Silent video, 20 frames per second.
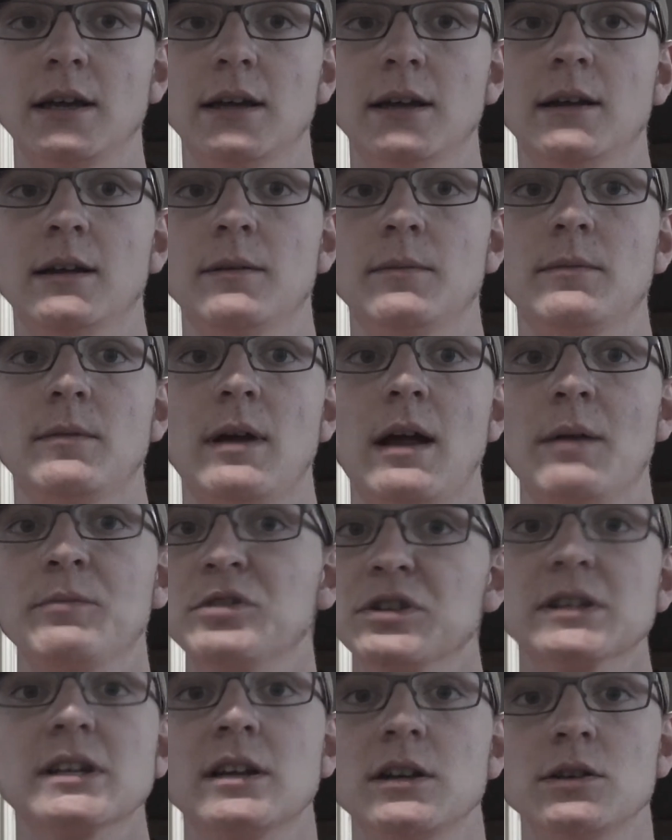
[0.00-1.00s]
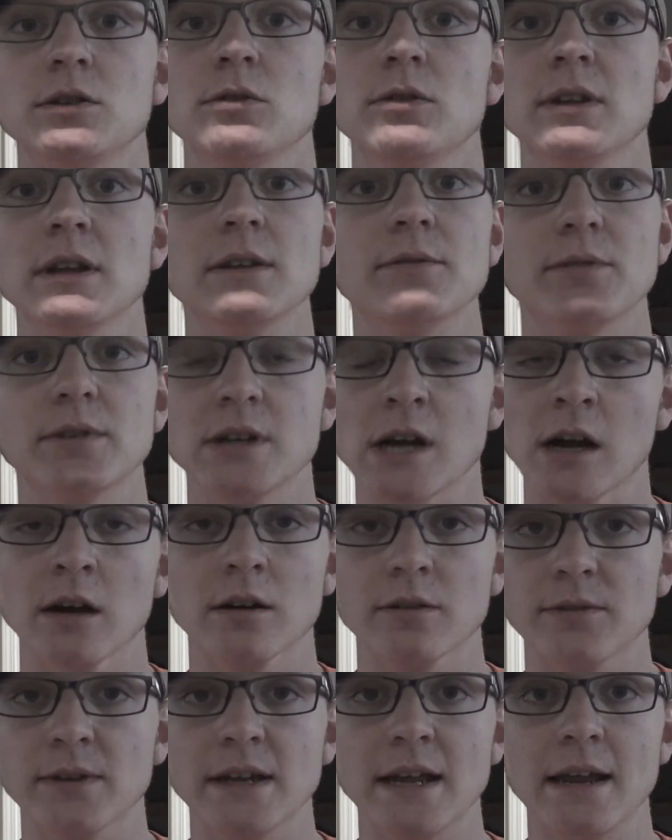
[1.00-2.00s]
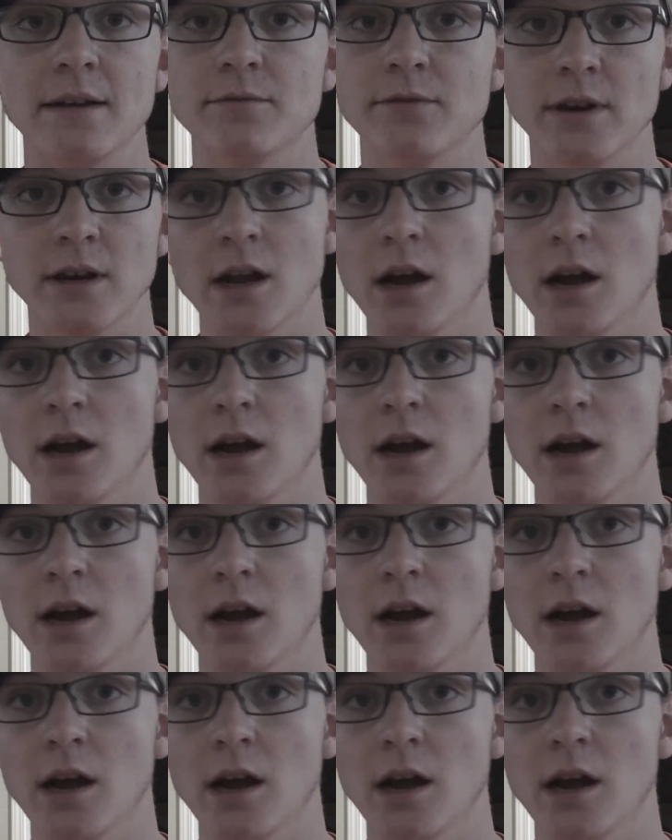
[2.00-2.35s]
I'm just going to do the photography and